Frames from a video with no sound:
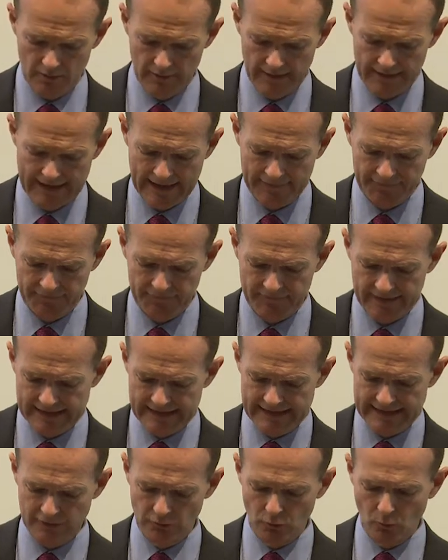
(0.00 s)
against the
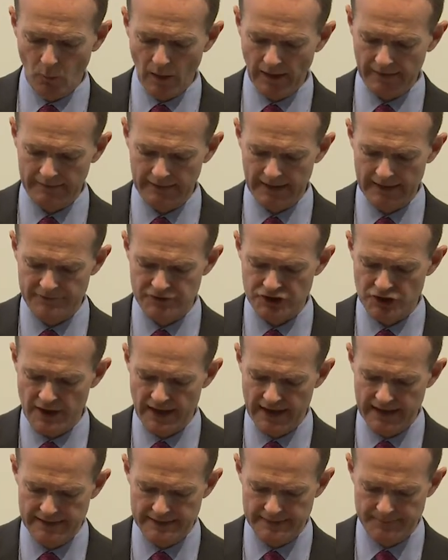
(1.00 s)
illegal wildlife
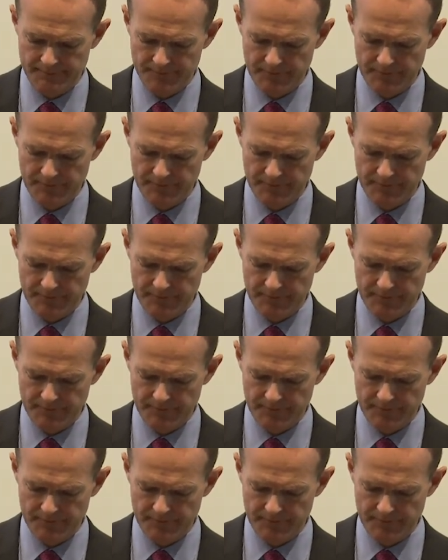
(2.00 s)
trade.